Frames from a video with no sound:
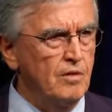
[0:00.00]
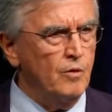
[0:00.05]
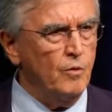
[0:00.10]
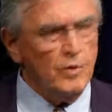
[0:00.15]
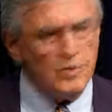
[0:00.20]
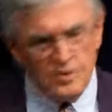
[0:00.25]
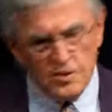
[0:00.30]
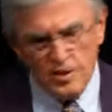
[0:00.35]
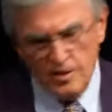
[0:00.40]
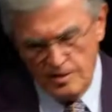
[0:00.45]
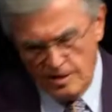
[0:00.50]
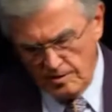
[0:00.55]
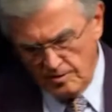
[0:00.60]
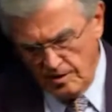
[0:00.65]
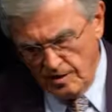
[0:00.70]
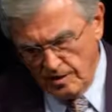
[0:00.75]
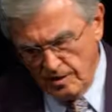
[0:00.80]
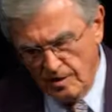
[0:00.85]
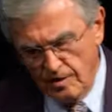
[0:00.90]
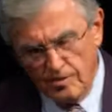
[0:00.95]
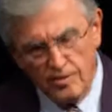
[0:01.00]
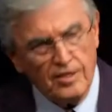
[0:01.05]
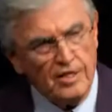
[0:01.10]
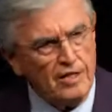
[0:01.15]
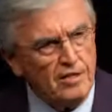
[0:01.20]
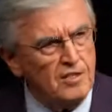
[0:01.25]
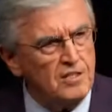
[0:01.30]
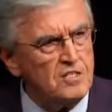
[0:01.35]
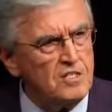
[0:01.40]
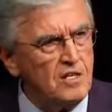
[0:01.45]
What's in that little
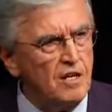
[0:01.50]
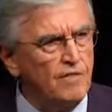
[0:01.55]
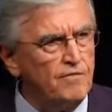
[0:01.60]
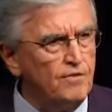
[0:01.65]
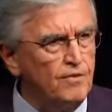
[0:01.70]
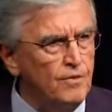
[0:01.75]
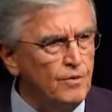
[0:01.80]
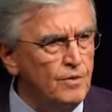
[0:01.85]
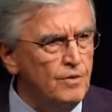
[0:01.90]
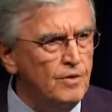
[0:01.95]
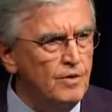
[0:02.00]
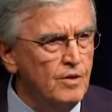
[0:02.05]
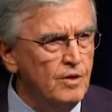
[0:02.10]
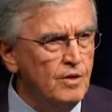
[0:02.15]
thing, the cell phone?